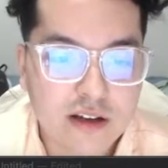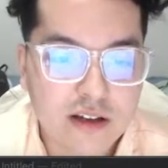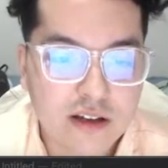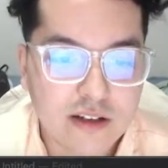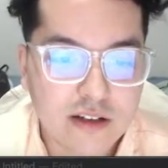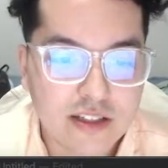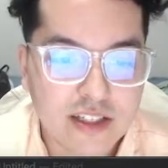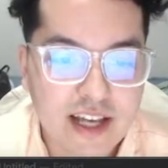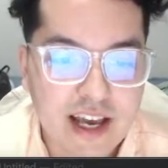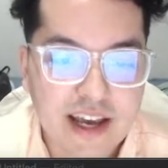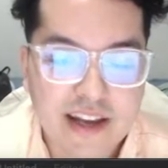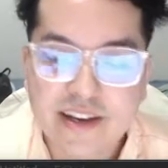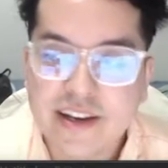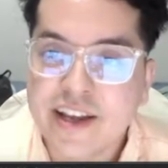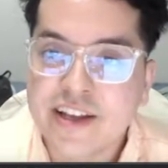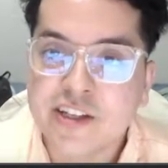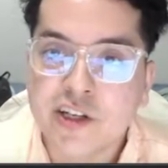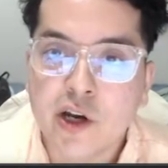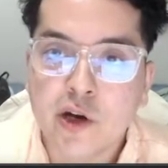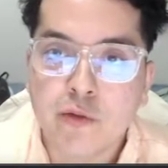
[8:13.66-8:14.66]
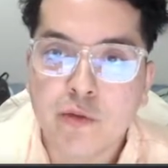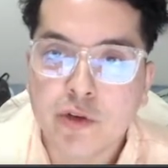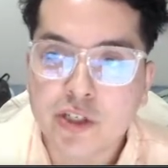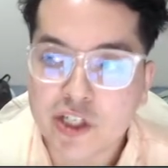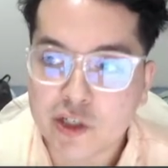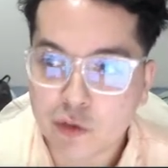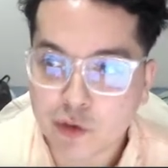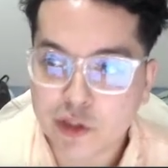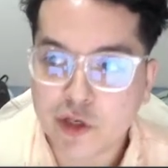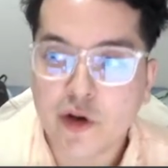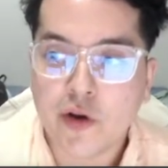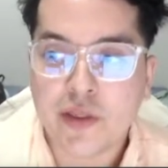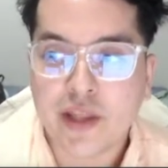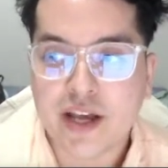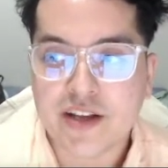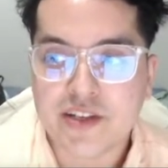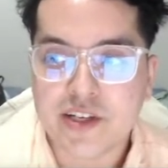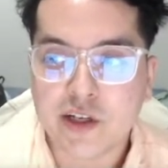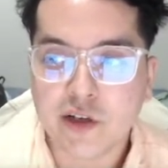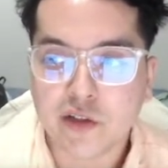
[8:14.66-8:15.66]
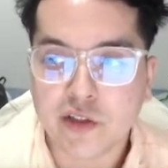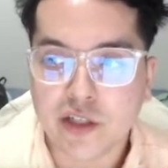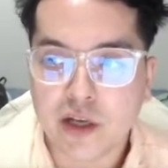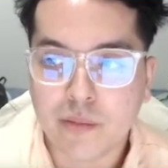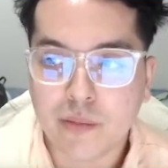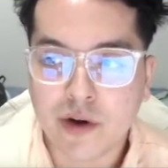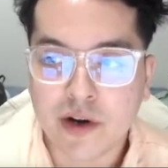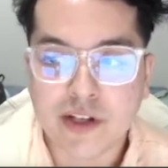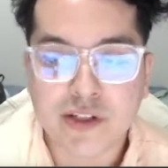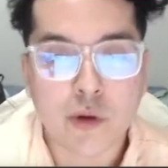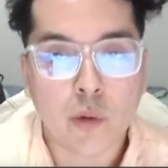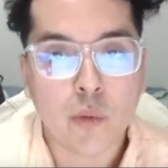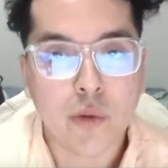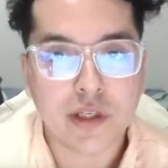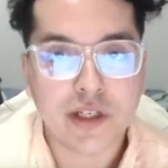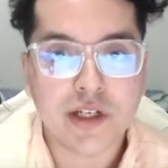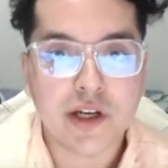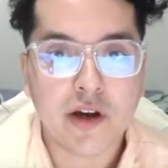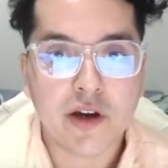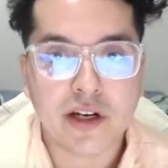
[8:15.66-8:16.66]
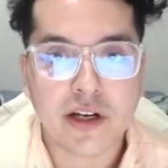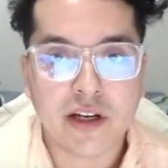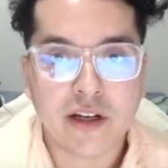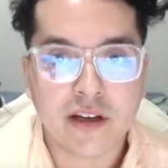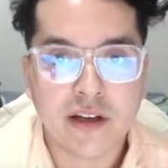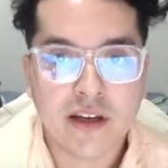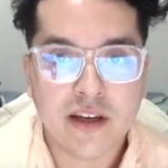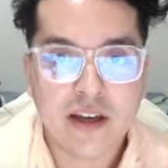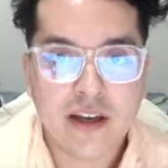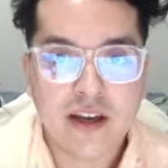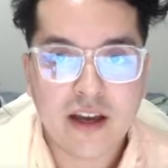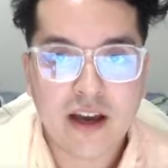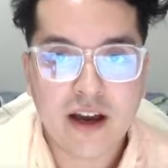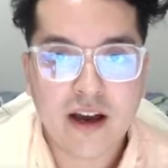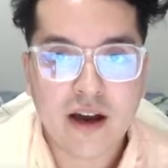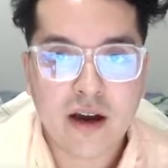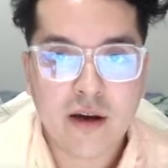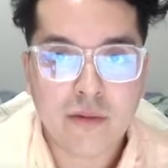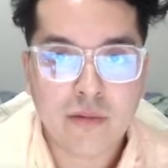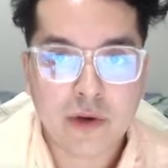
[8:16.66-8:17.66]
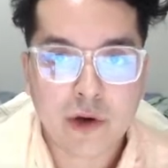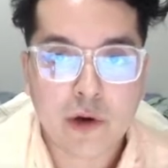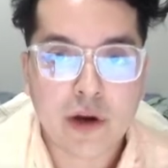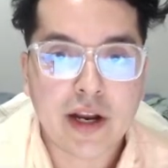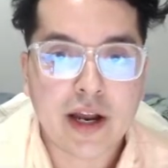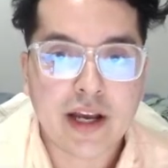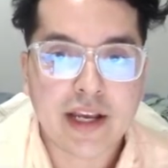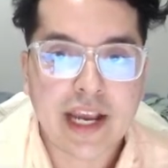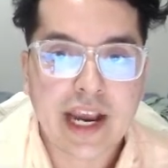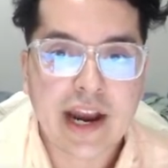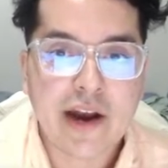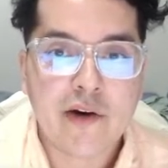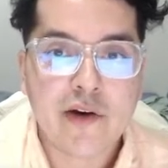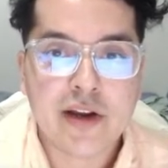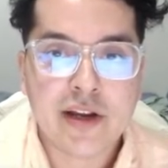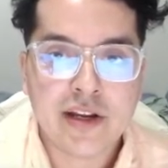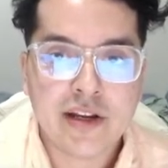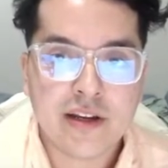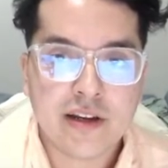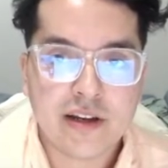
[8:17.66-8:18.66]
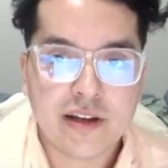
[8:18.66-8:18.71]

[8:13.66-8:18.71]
10 is going to just return that single number. It's only going to create a carry